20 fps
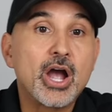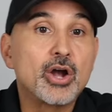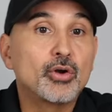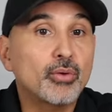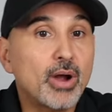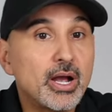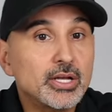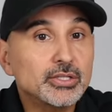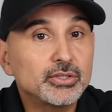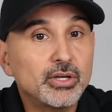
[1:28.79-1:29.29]

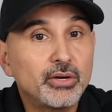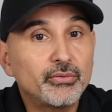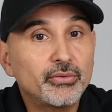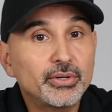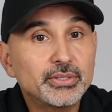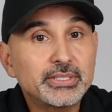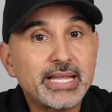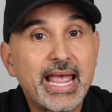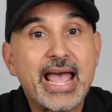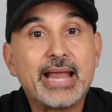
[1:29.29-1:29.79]

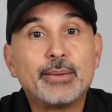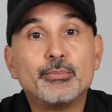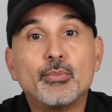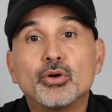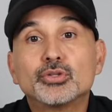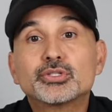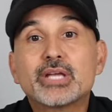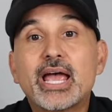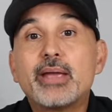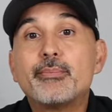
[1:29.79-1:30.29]
crossovers, and
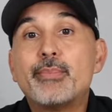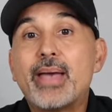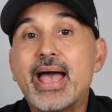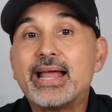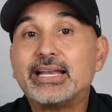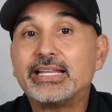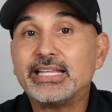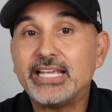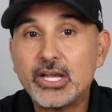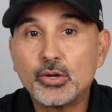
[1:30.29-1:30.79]

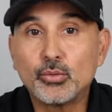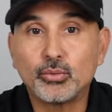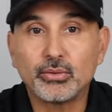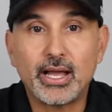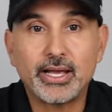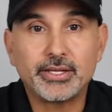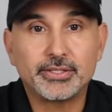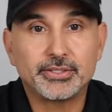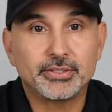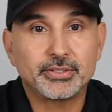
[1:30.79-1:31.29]
multi-band
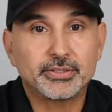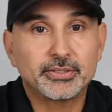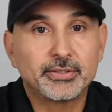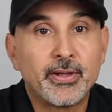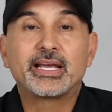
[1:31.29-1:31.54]
equalizers.